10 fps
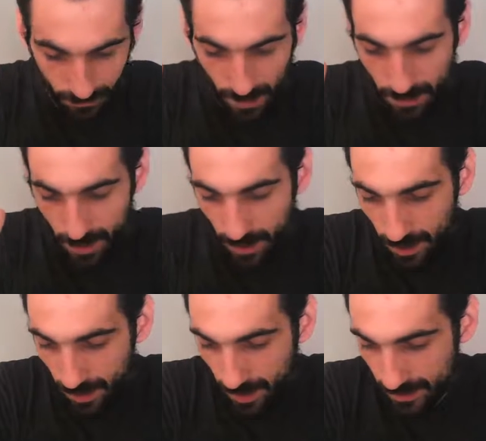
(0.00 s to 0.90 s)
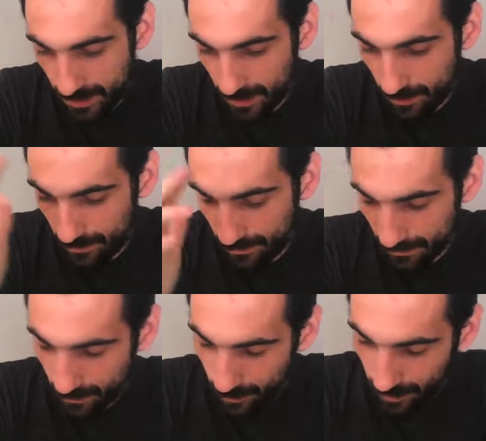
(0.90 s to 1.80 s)
maybe I said
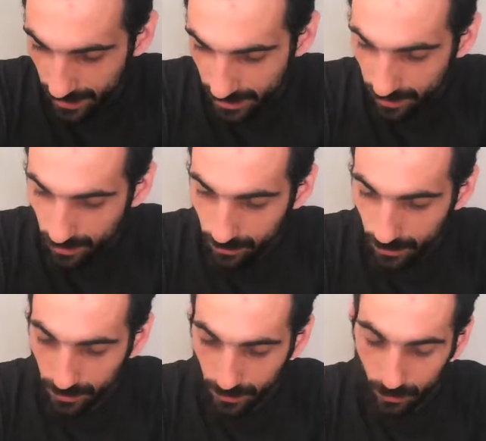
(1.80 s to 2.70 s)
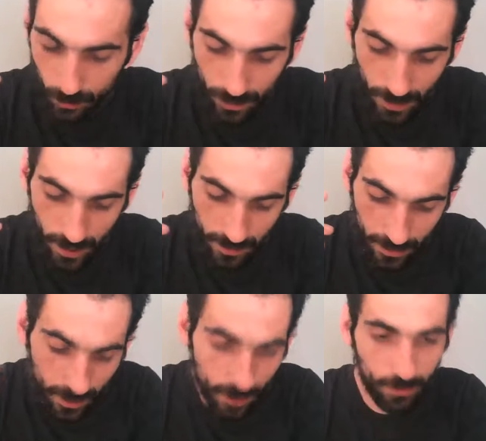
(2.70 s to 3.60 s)
what I said about Prometheus. We are
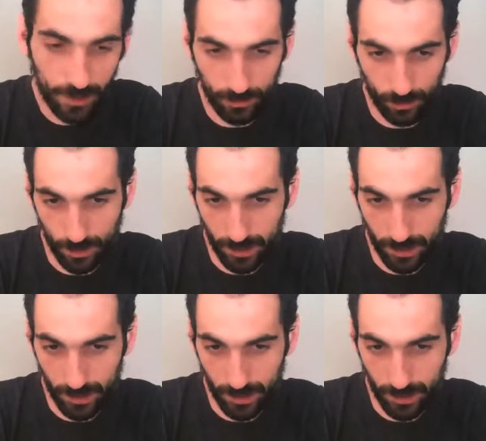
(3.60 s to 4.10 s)
going to